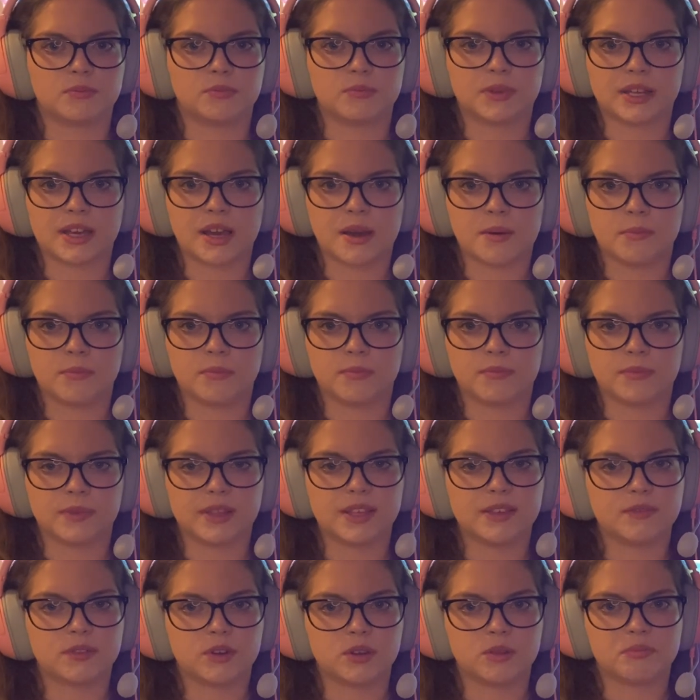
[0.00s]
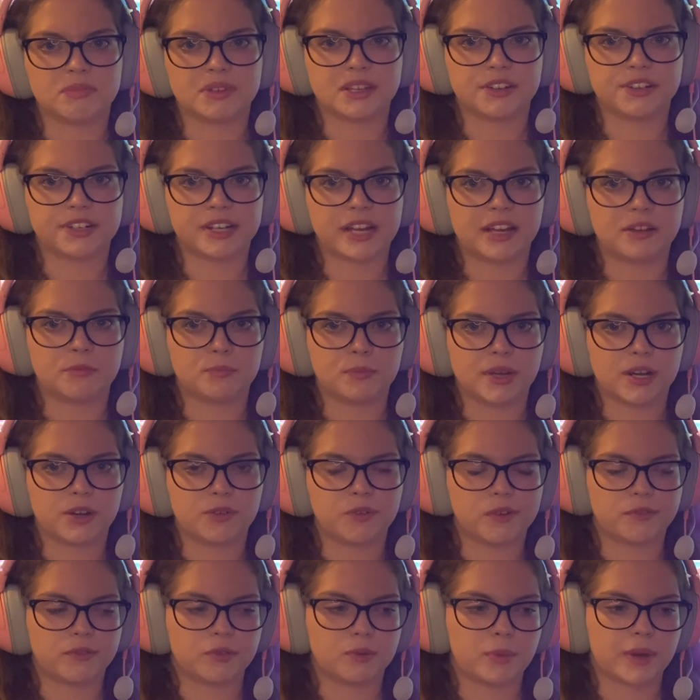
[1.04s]
become even a bigger nightmare
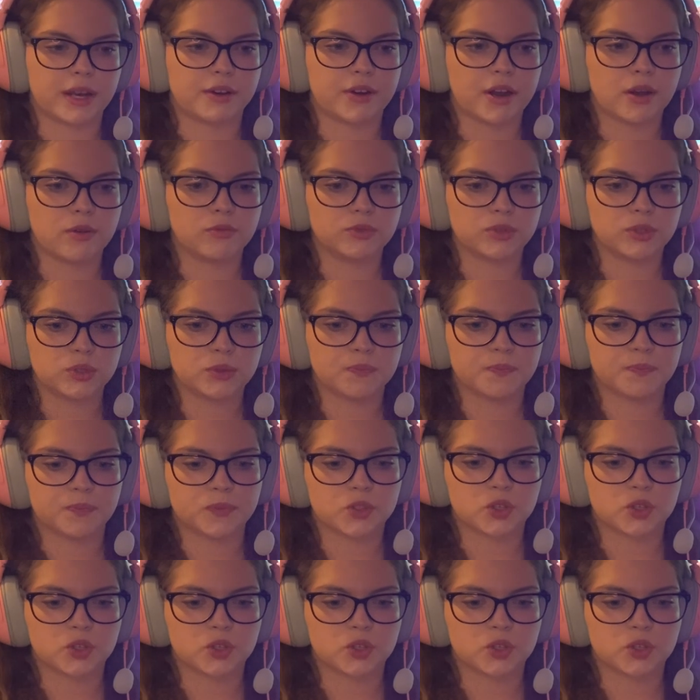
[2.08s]
with the backgrounds.